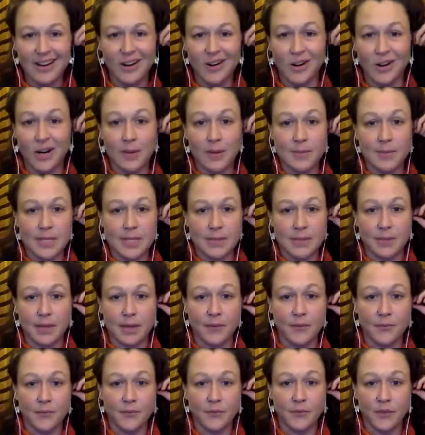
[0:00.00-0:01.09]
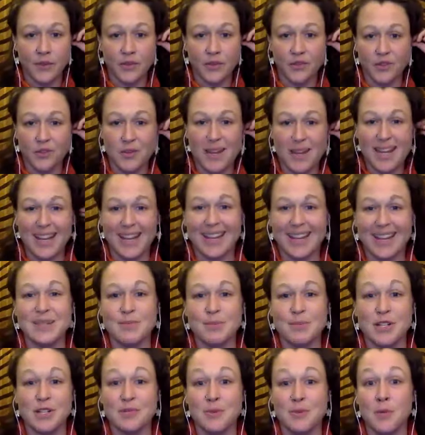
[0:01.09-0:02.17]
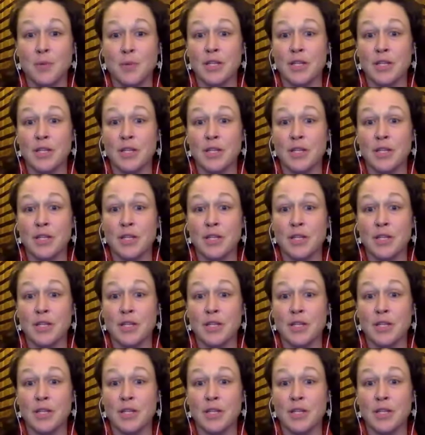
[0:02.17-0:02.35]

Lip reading: you know, what comes up there for me in this present